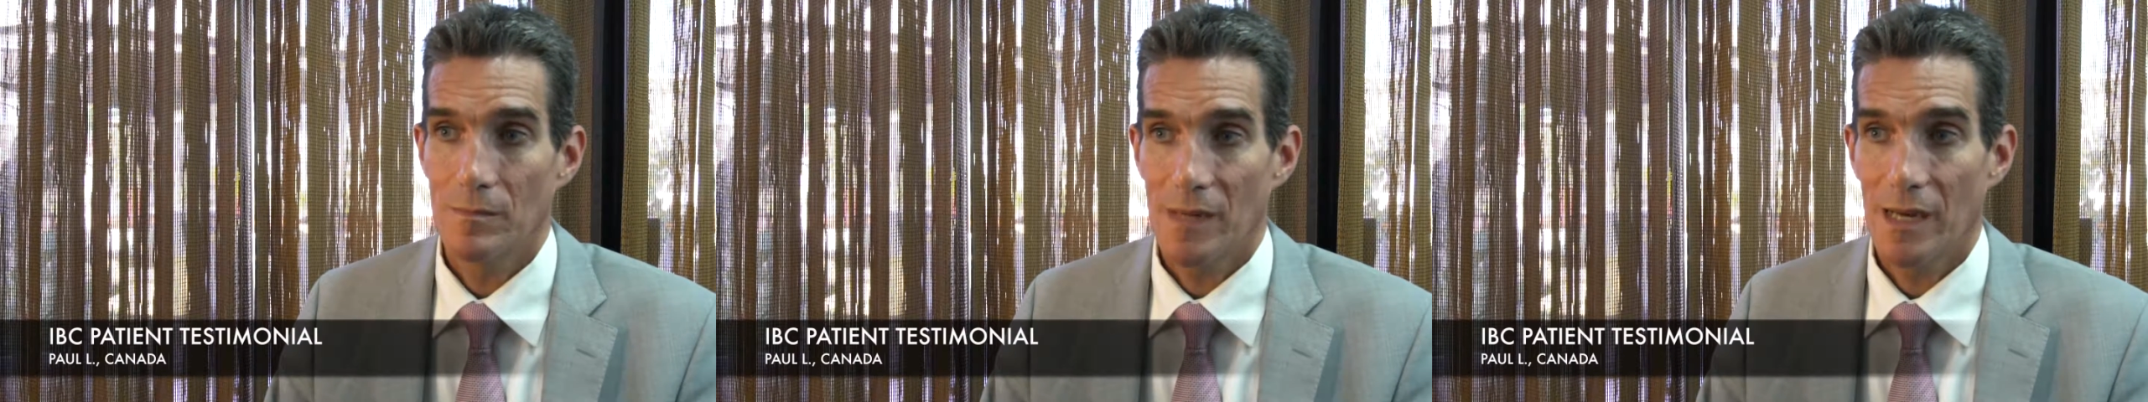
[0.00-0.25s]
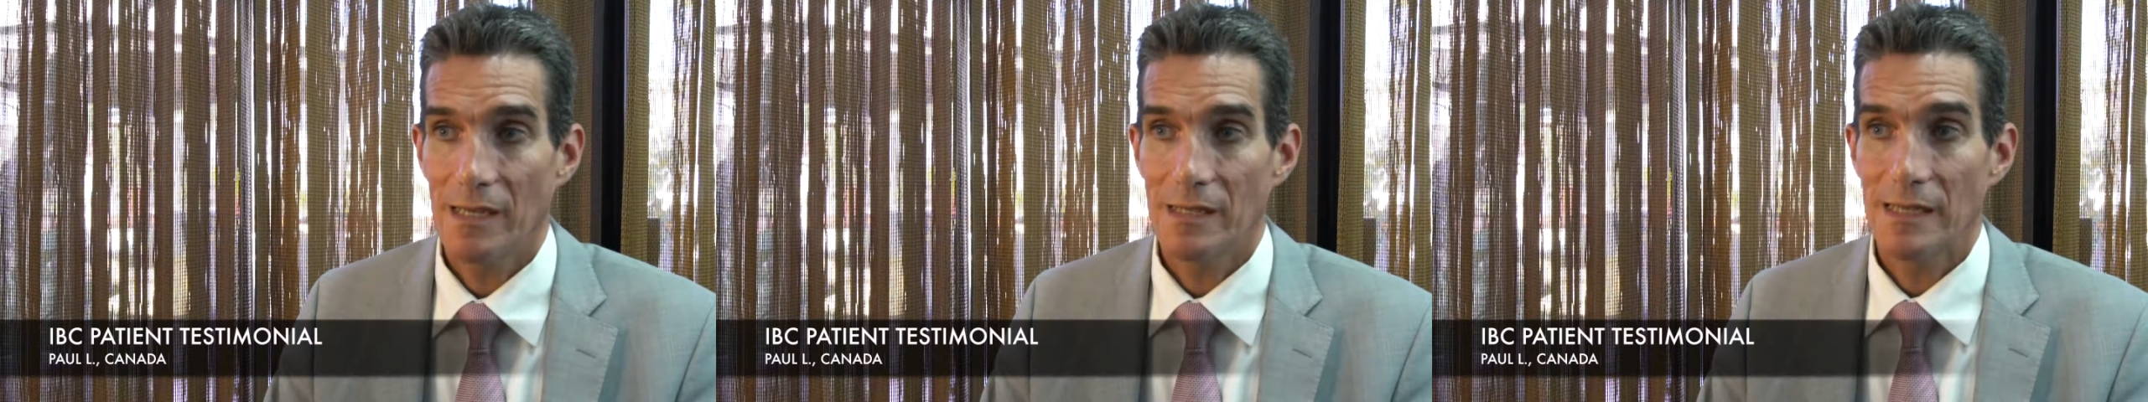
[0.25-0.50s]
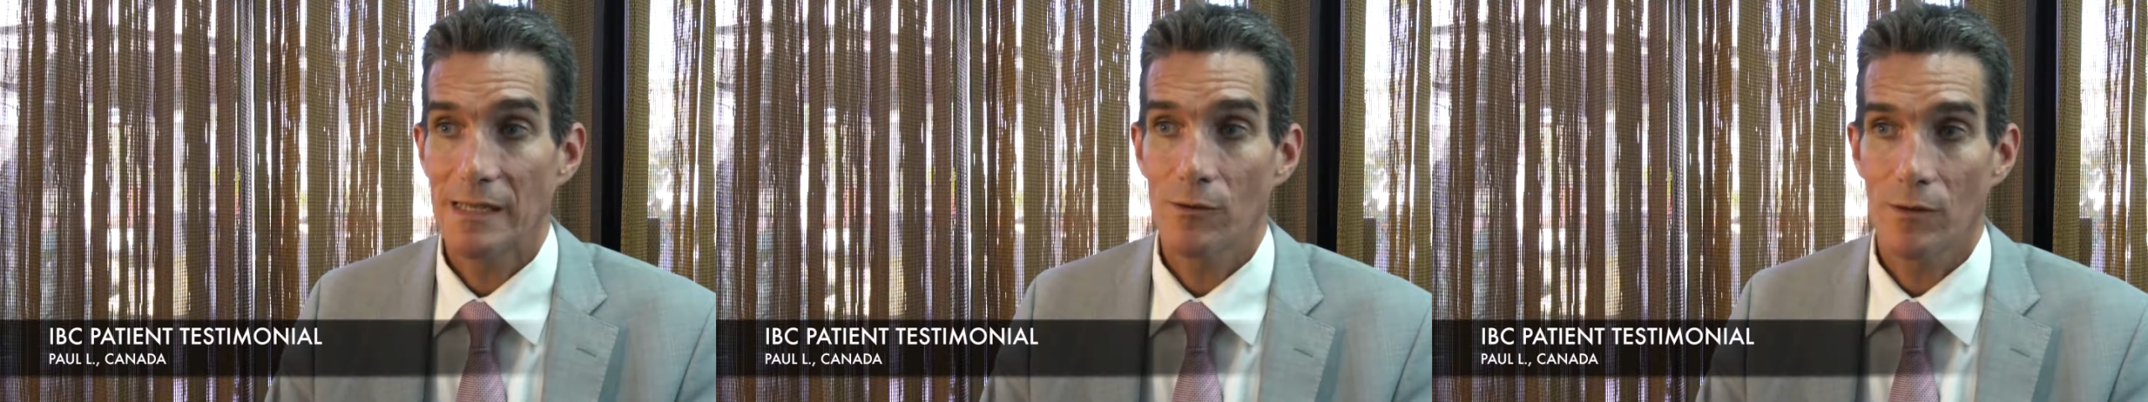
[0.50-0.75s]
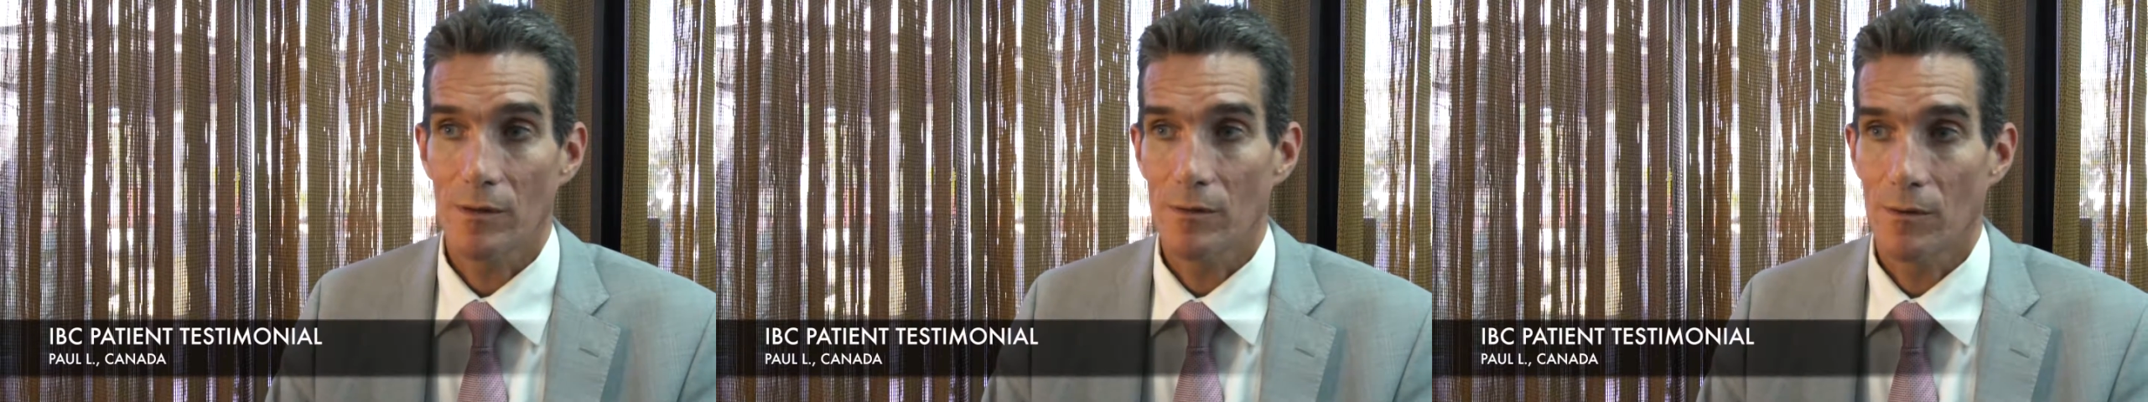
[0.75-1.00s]
idea
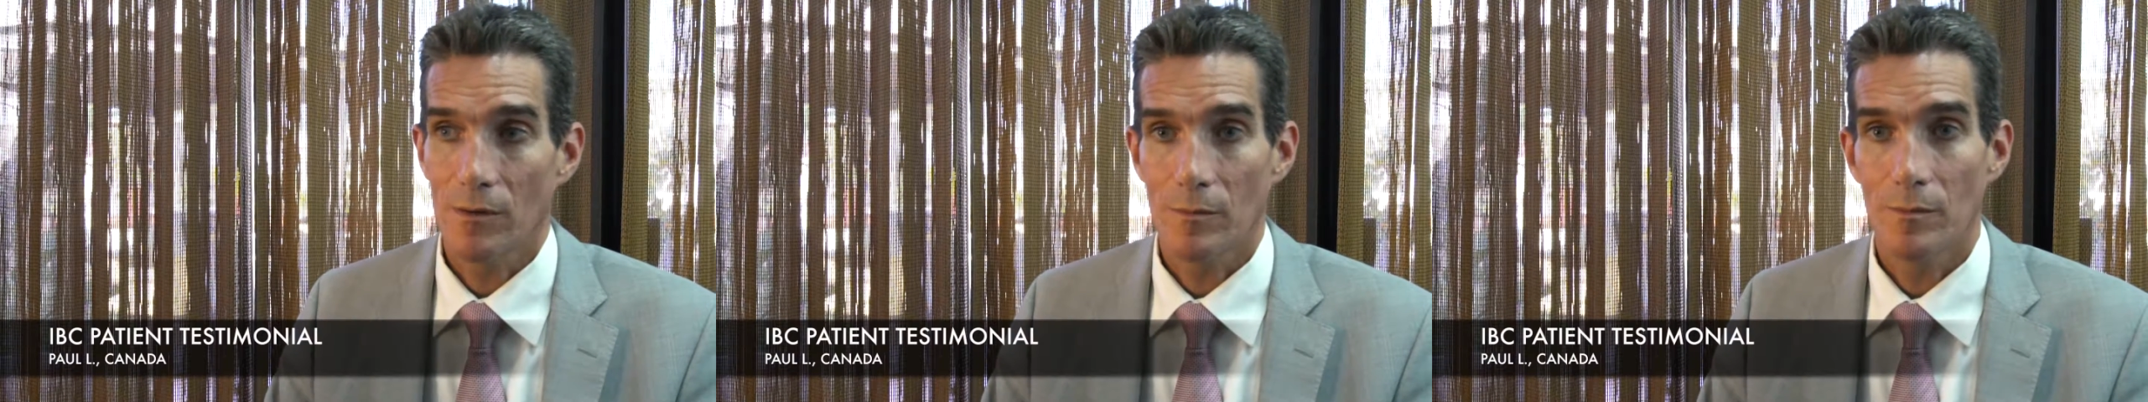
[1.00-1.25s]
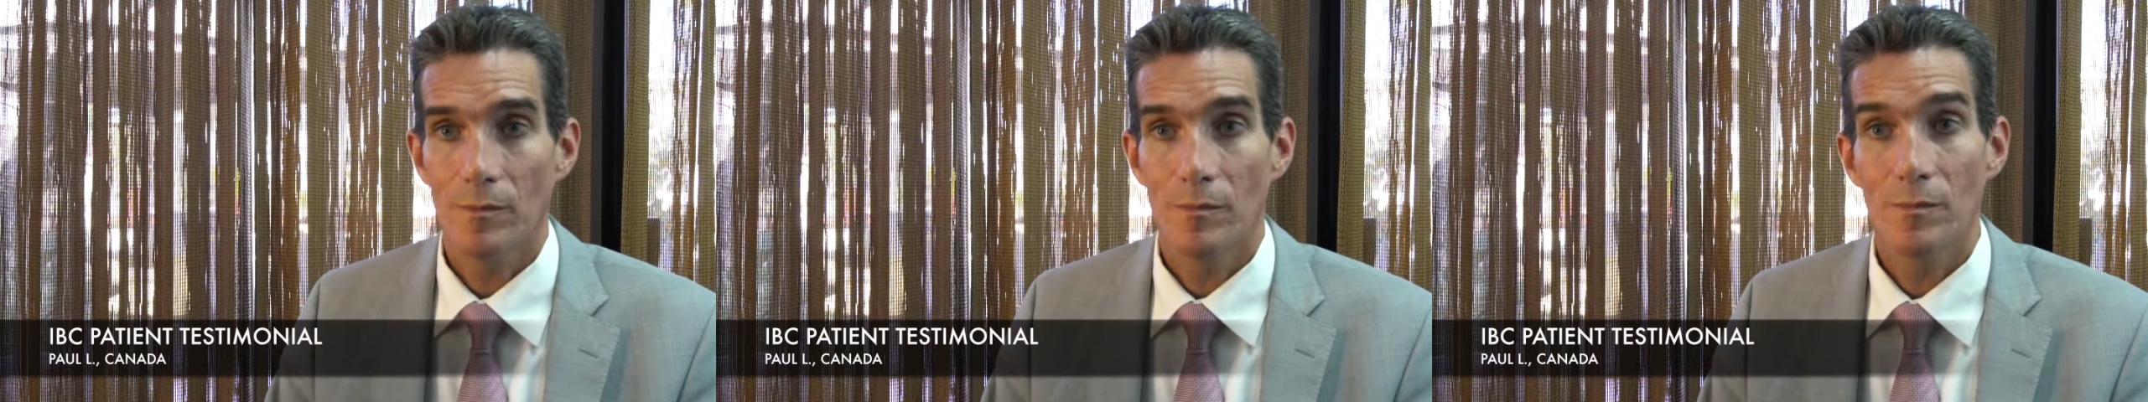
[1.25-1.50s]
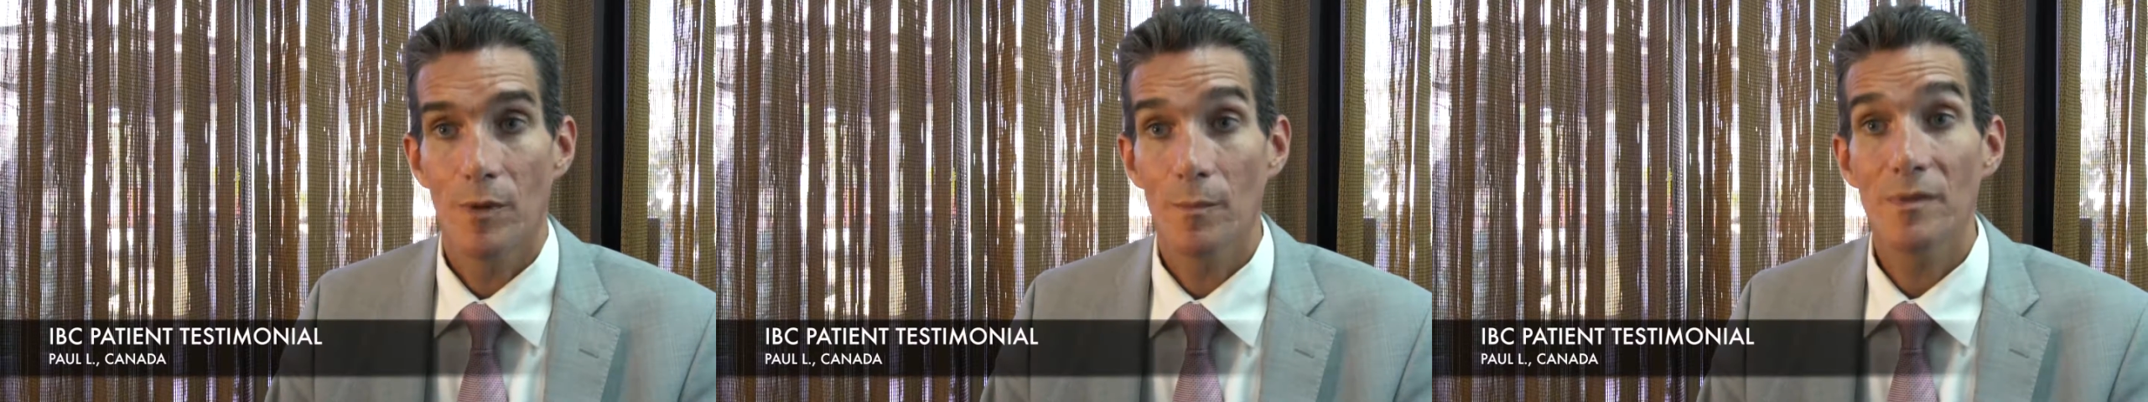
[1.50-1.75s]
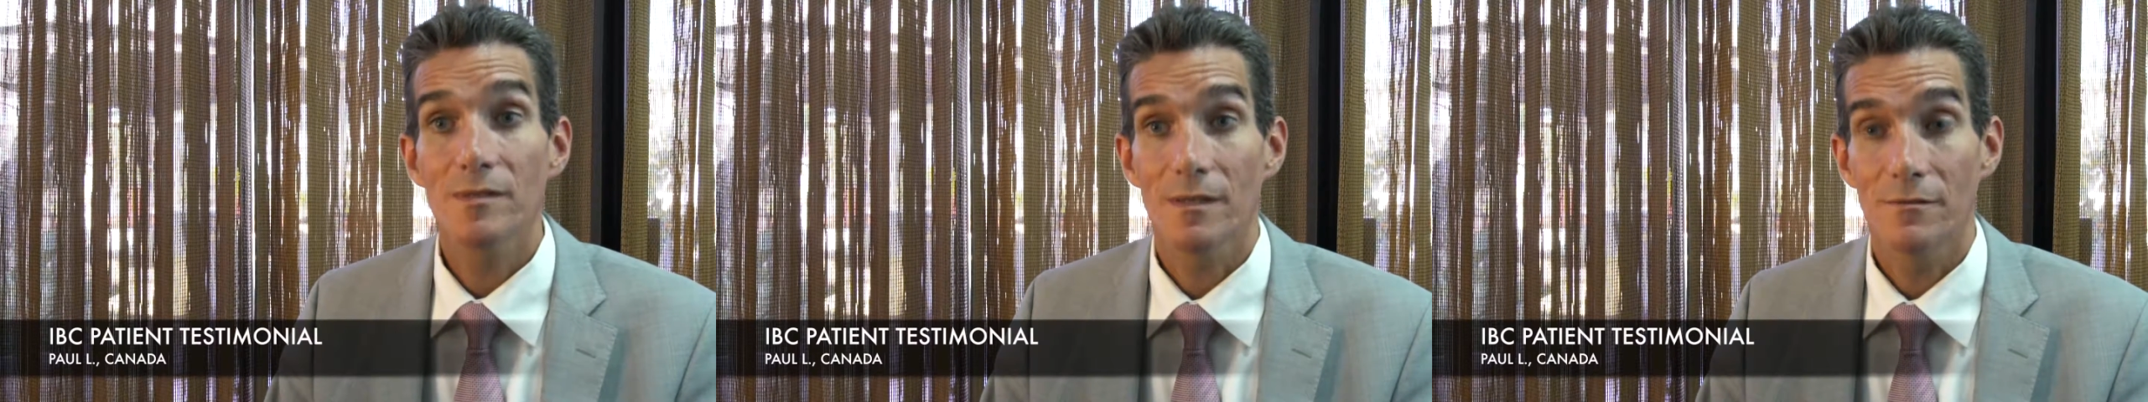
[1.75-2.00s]
or
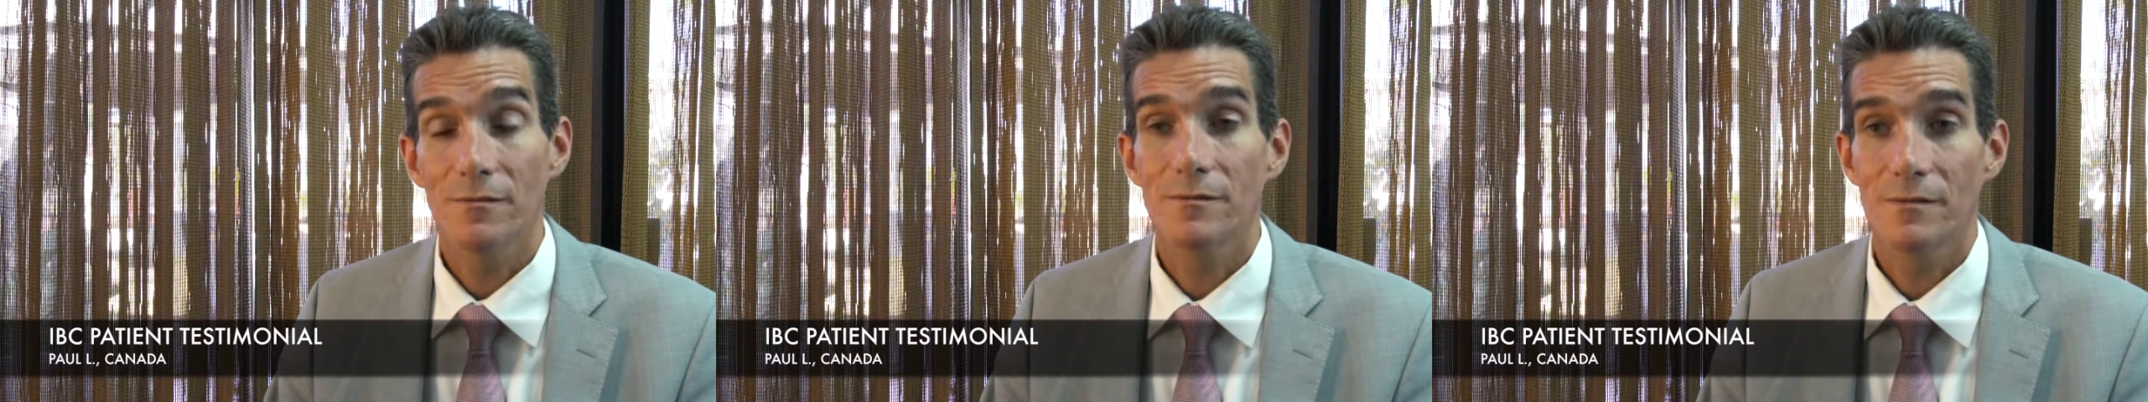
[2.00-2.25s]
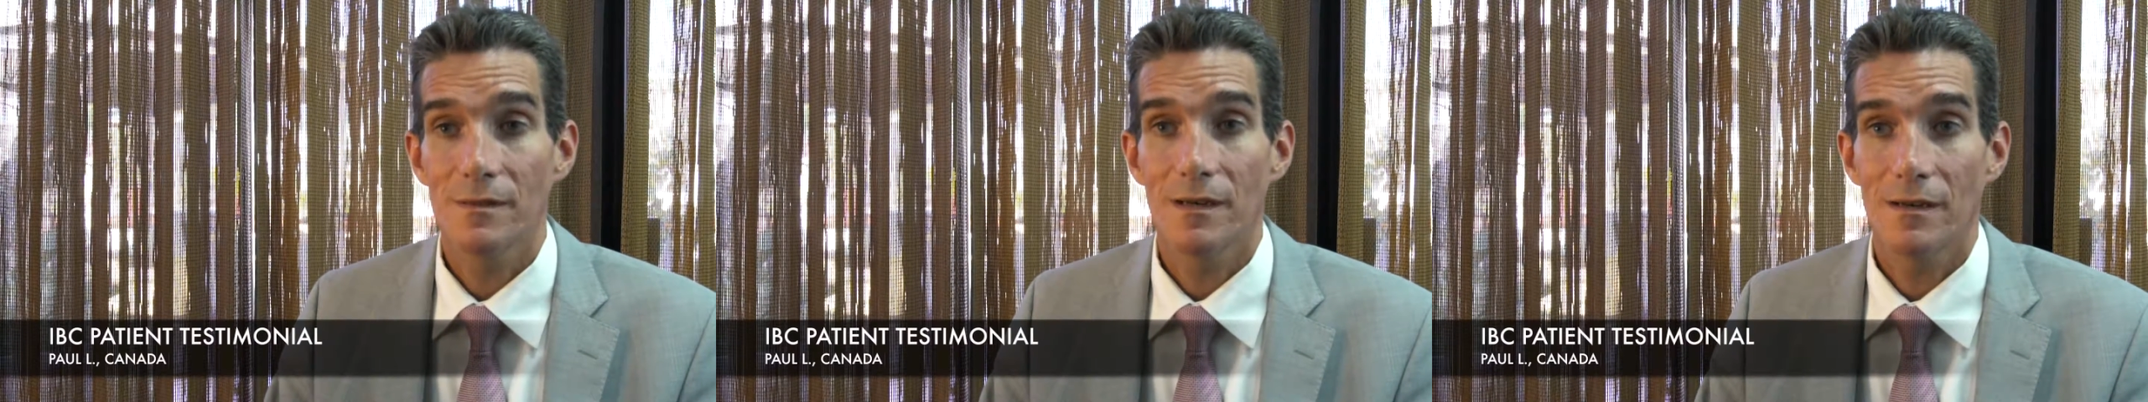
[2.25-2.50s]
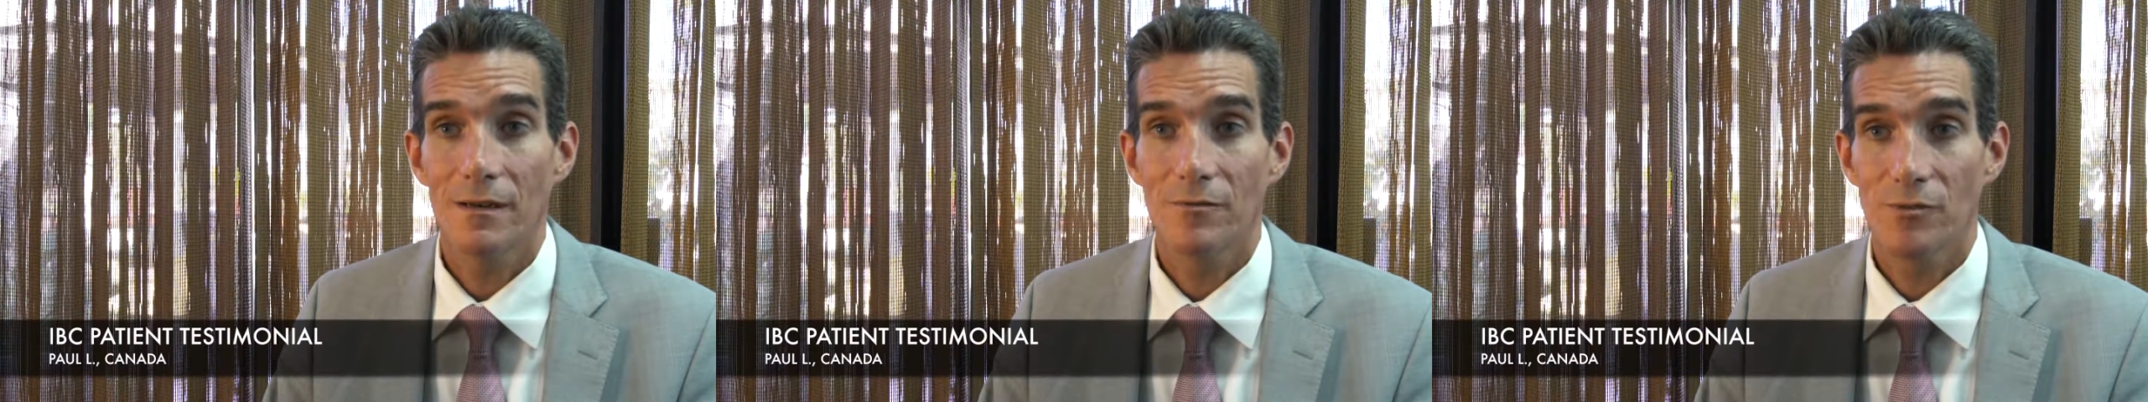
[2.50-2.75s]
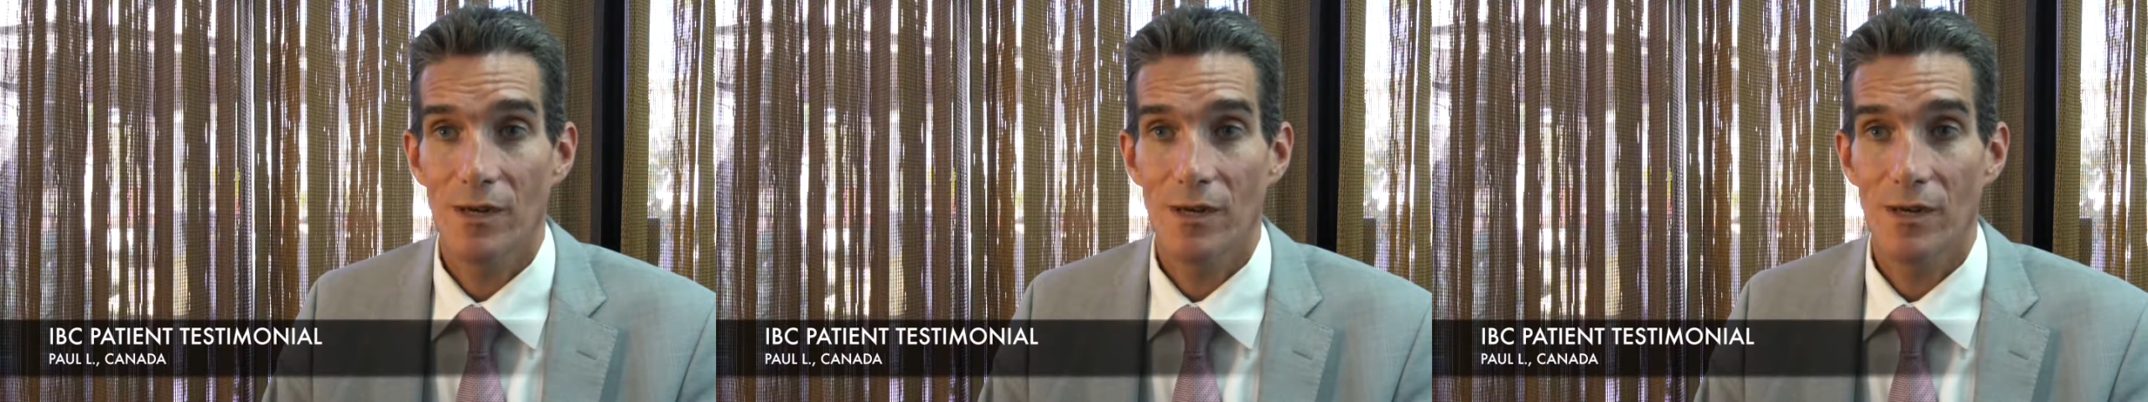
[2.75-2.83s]
purpose of